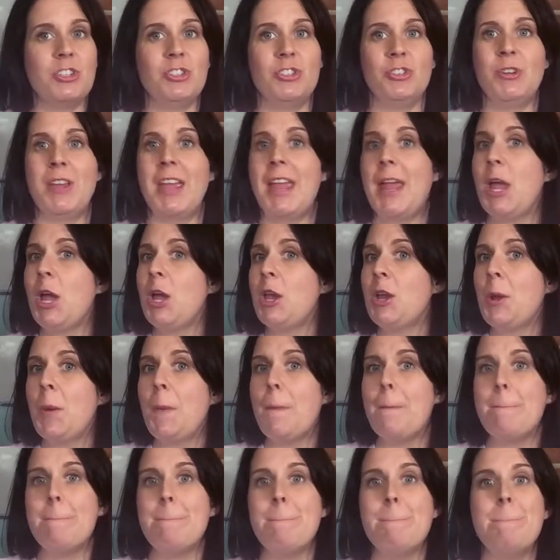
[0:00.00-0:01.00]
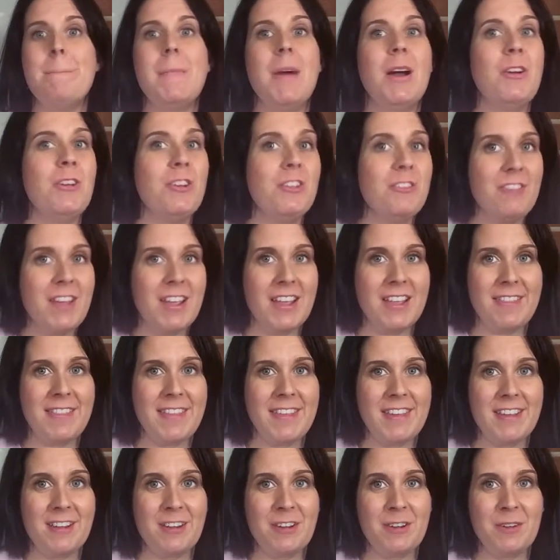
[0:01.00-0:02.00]
because you can't
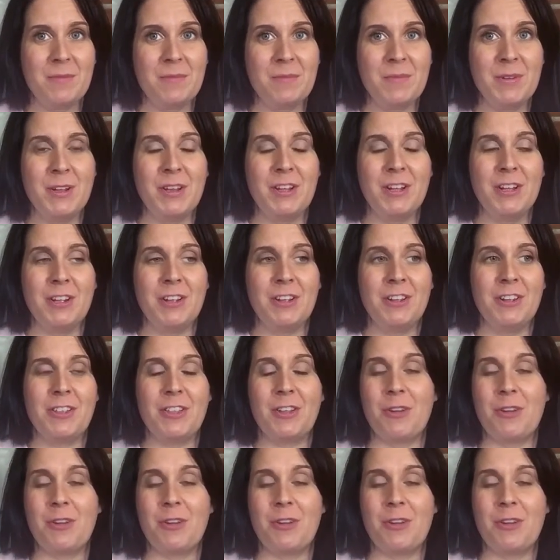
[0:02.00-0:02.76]
motivate them